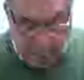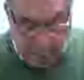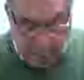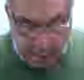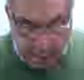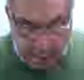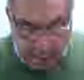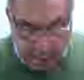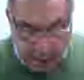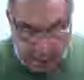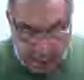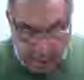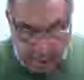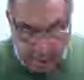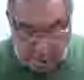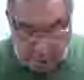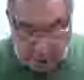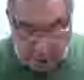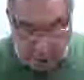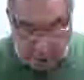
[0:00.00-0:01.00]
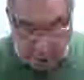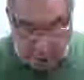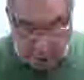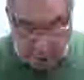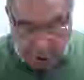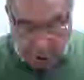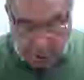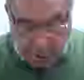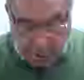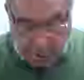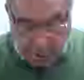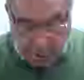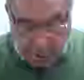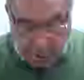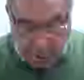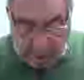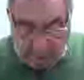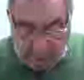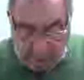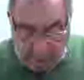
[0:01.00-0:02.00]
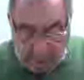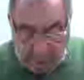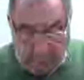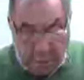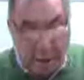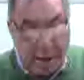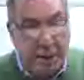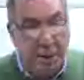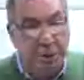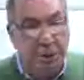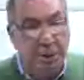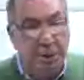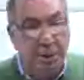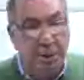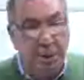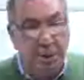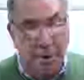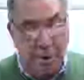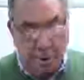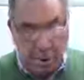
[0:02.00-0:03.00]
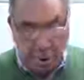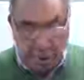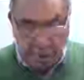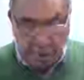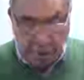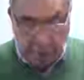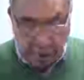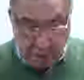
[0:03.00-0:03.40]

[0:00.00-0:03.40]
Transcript: They begin a relationship, not very passionate and often